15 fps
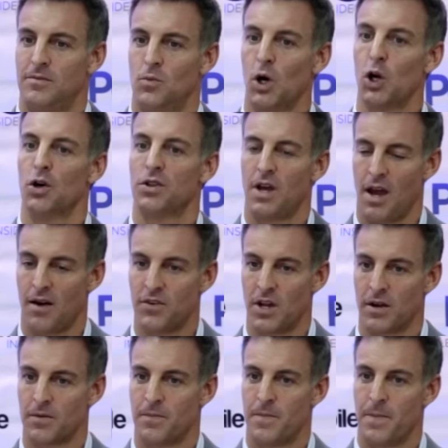What could they have
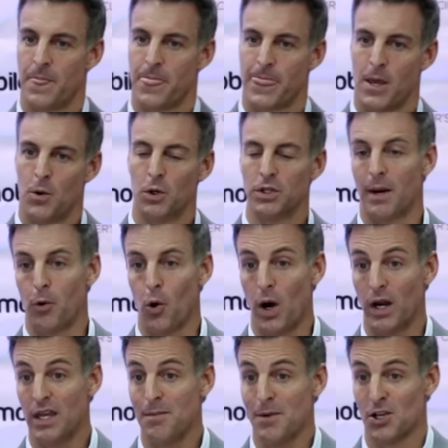done? Well, number
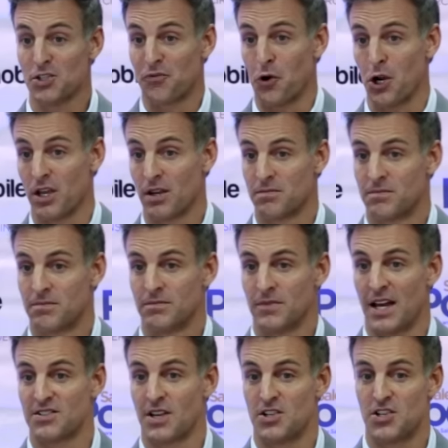one, email's free.
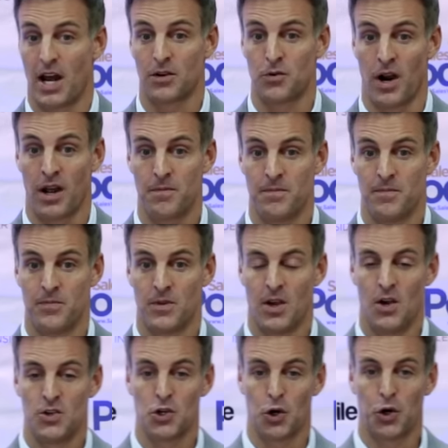Last I checked, right?
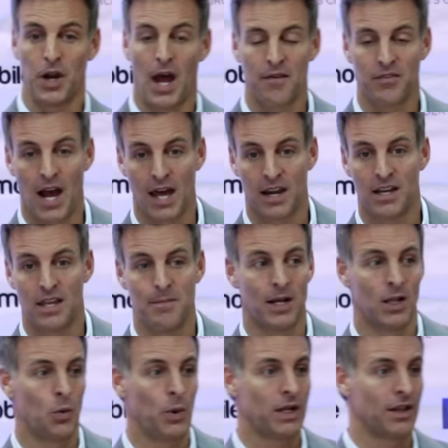So could I have gotten an
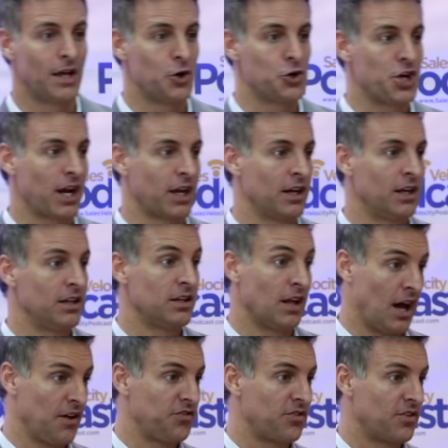email a week later checking in?
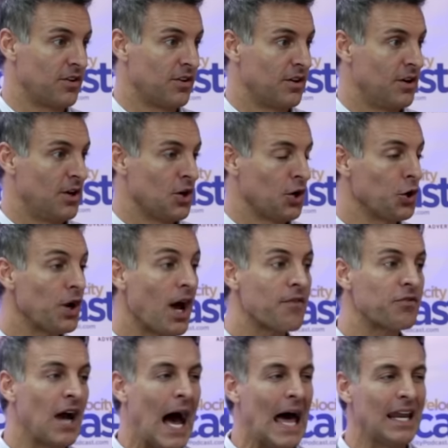Yes. Could I
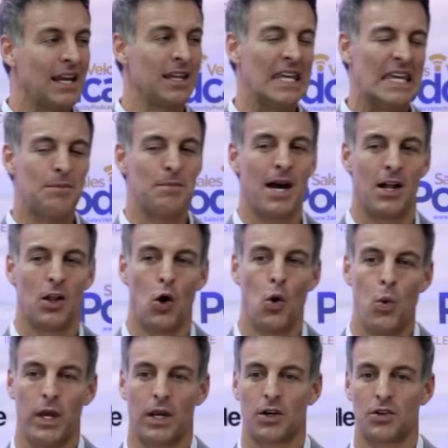have gotten an email a
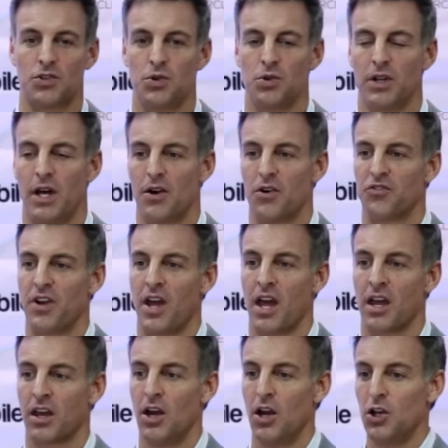week or 2 later
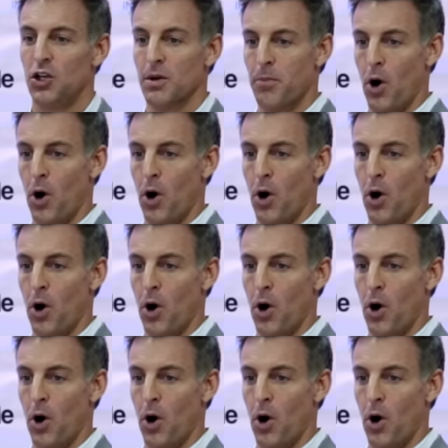saying, you